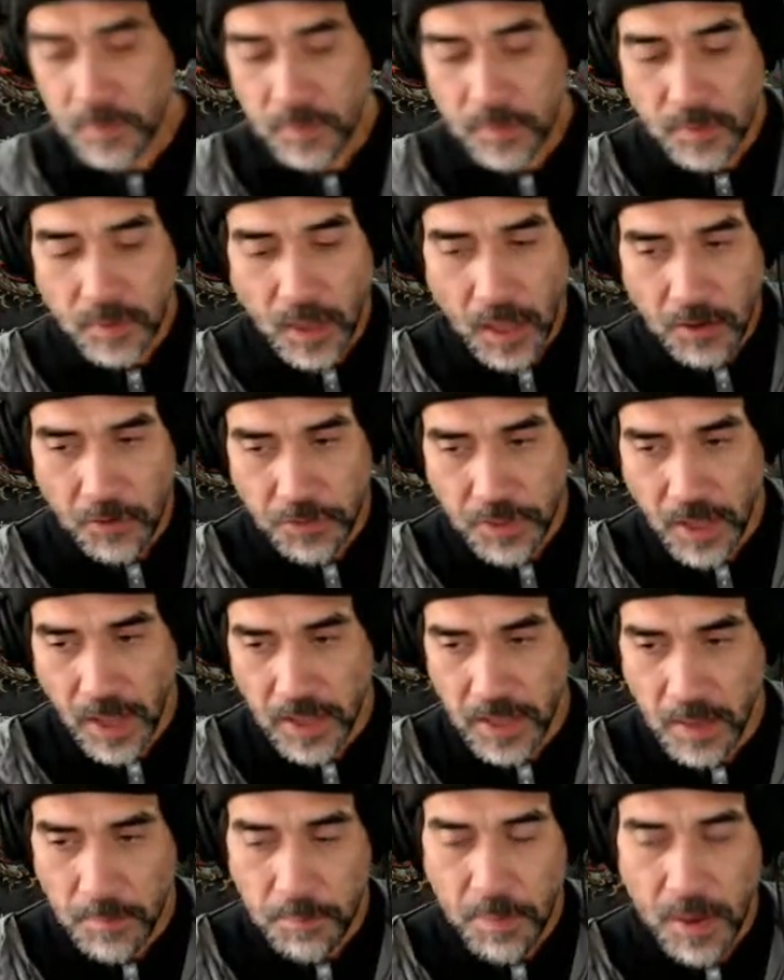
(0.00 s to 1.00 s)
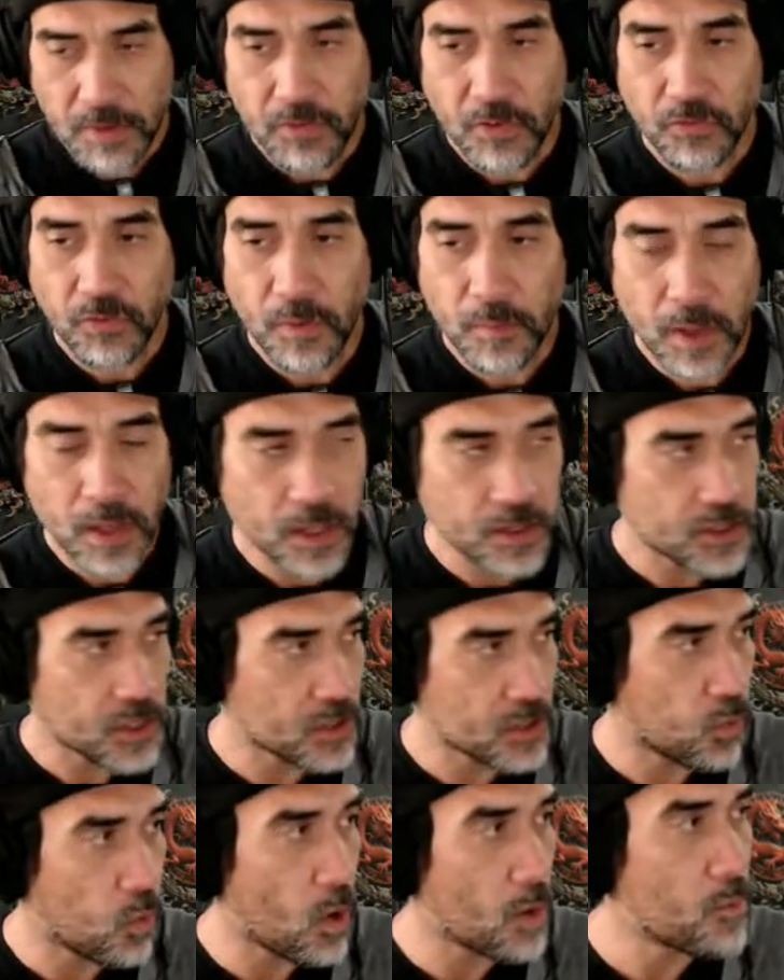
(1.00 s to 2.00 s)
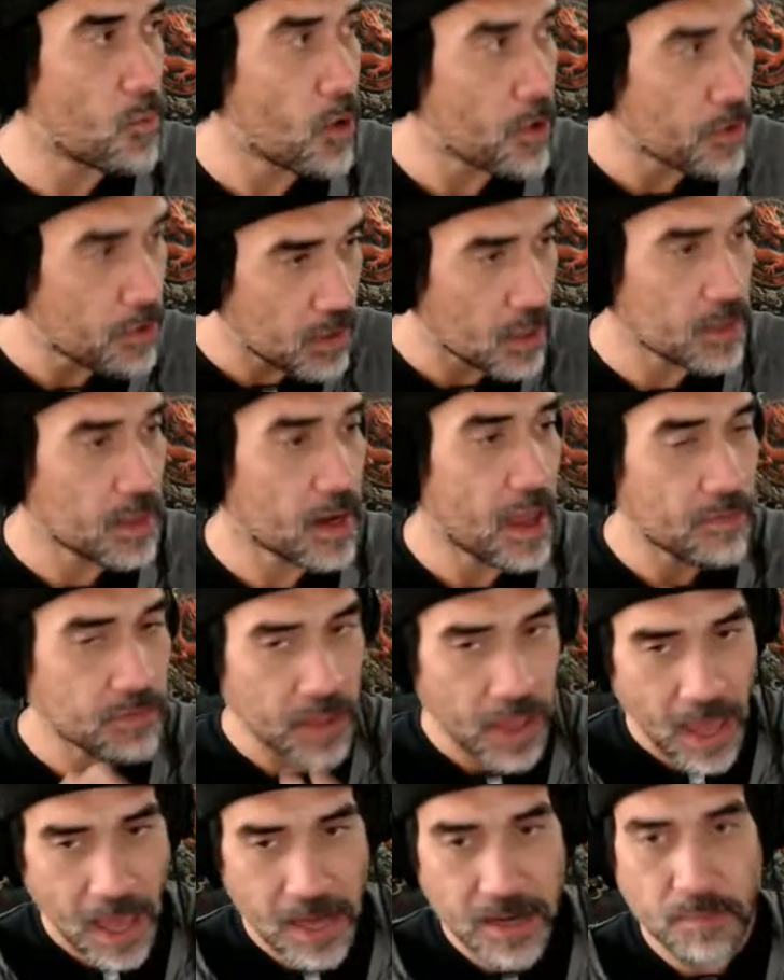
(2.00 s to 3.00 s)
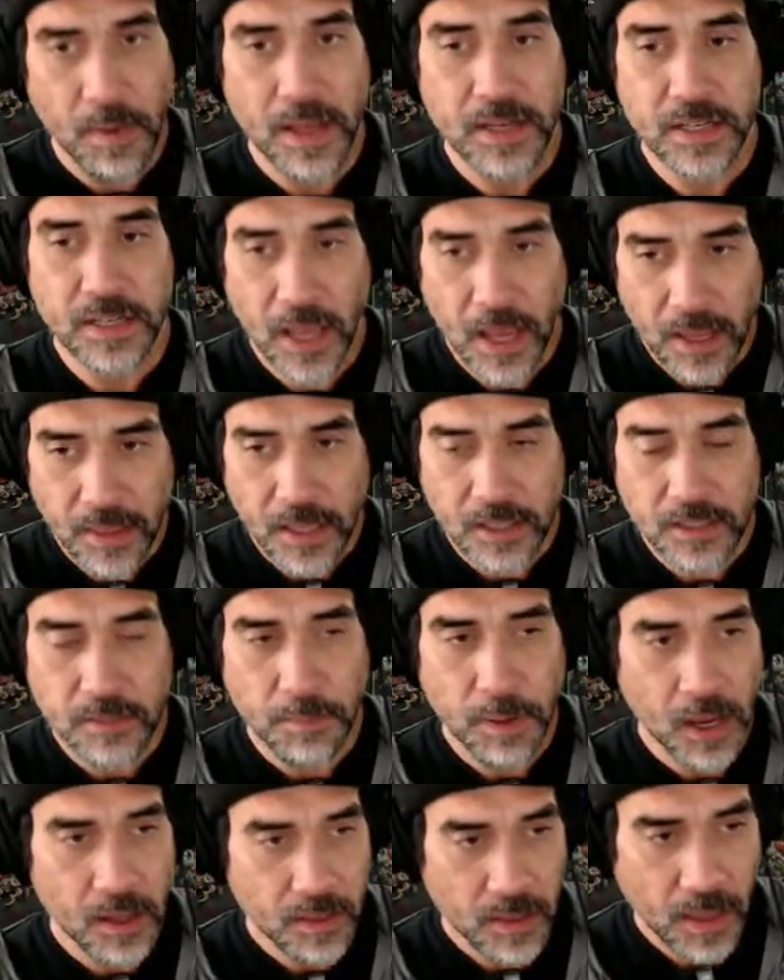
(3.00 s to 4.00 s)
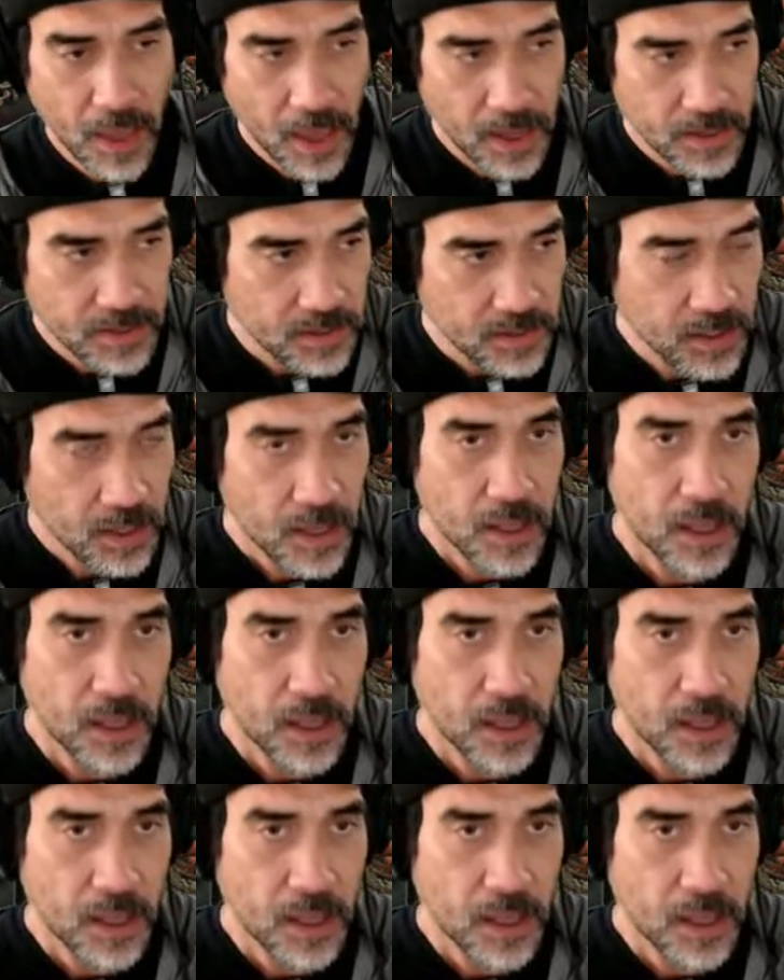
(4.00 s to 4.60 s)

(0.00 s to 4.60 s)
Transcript: I don't think I get benefit from it. It's just one more thing that I have to add to my day that's a pain in the ass.